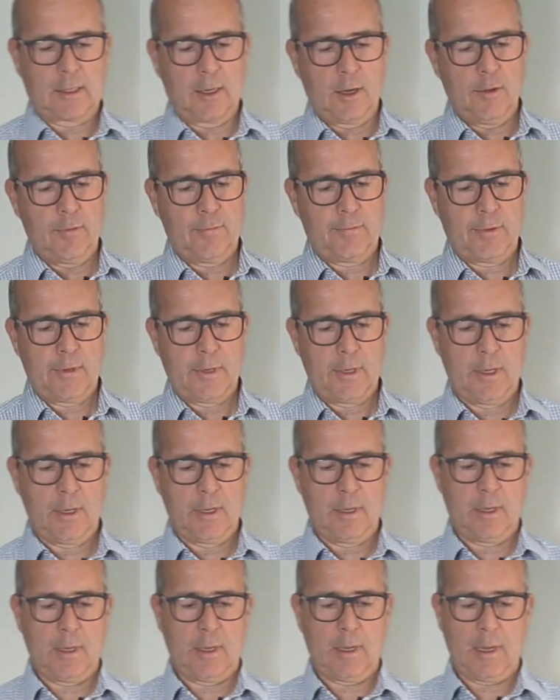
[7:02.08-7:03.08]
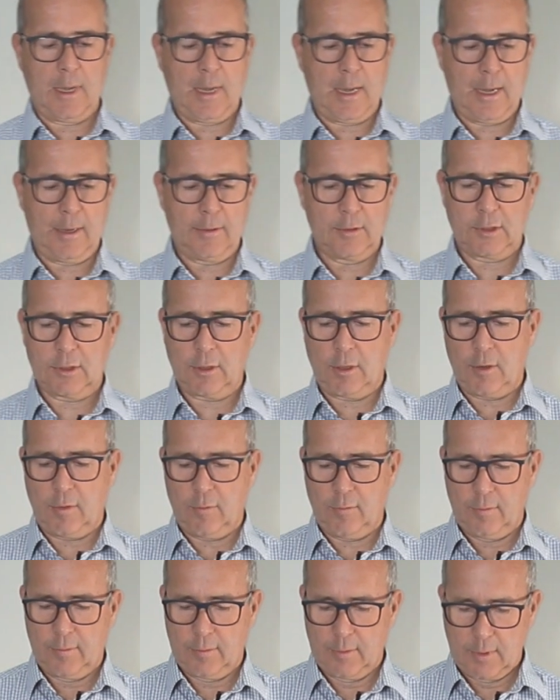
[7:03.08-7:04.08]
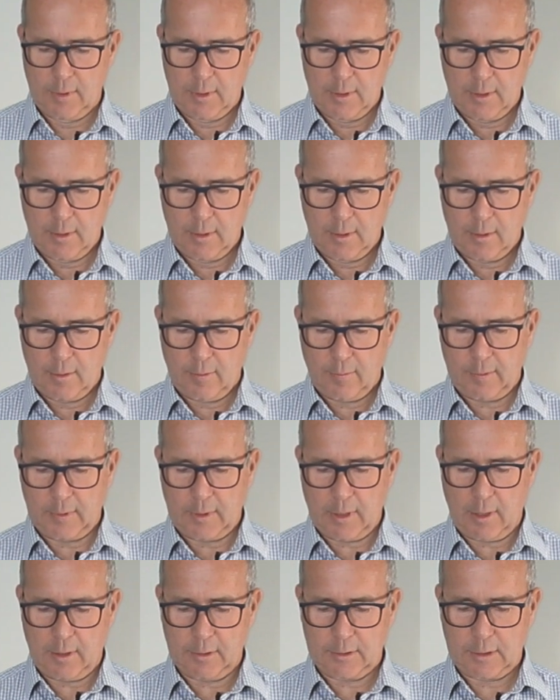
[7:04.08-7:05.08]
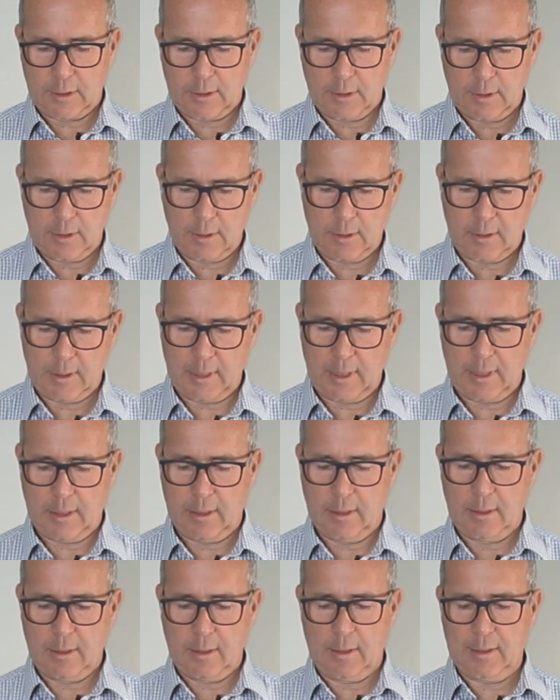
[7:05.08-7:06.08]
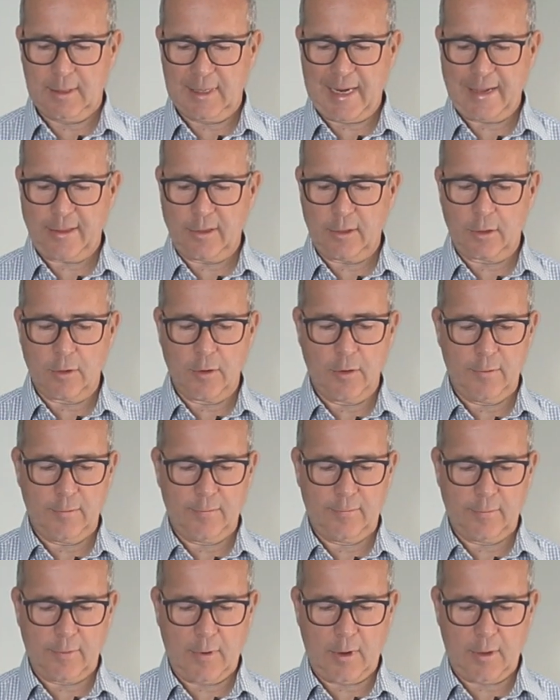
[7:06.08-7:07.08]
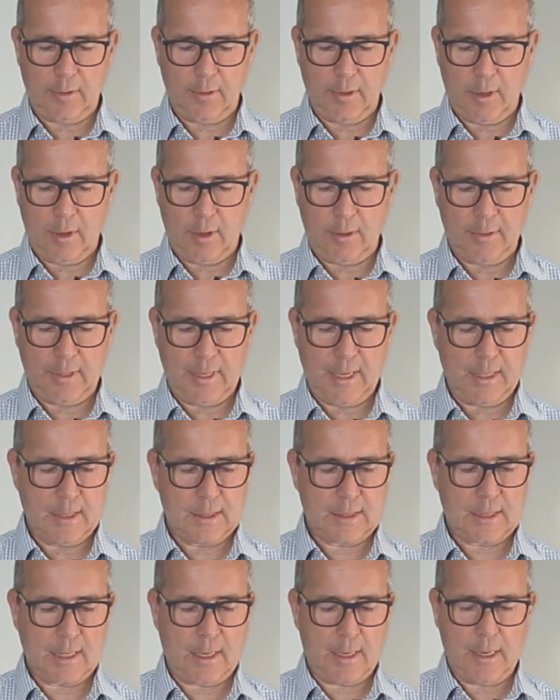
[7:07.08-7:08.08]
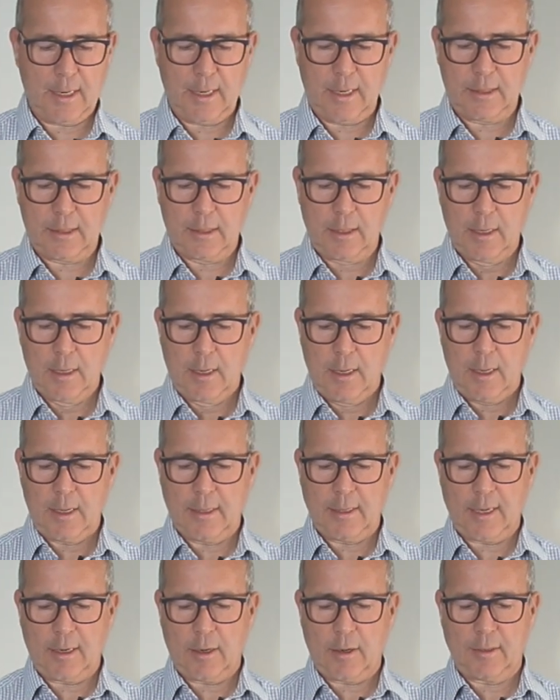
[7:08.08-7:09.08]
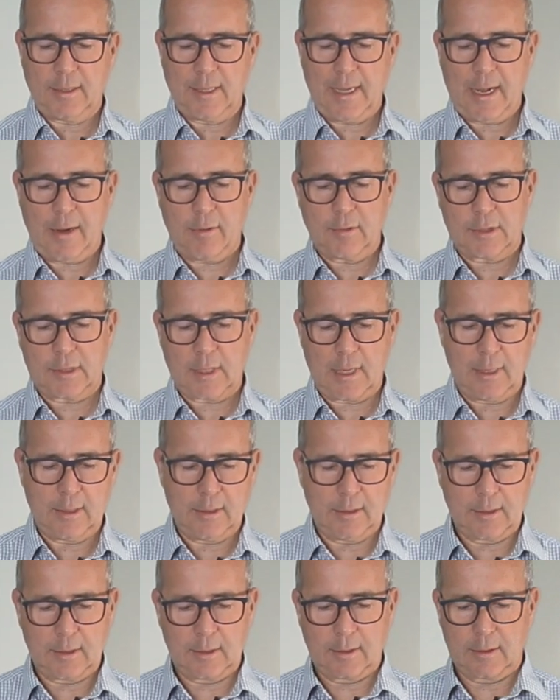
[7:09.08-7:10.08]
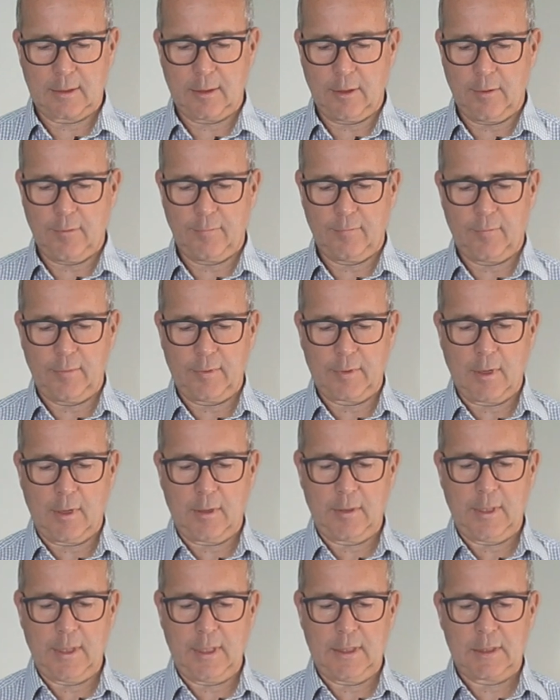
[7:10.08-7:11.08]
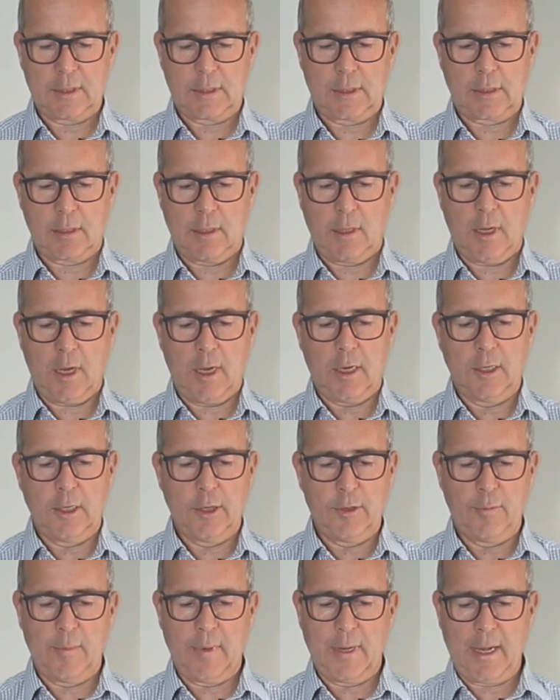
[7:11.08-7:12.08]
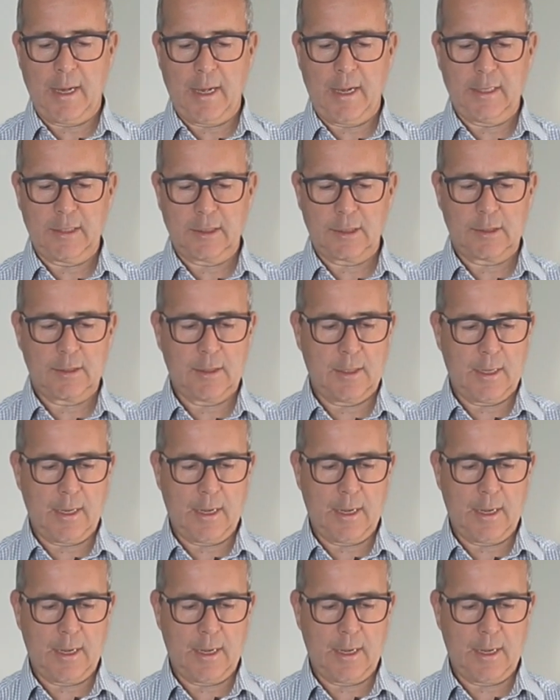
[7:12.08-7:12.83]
glove. So we've got the leather glove on the inside. Then on the outside of the glove, we've got this aluminized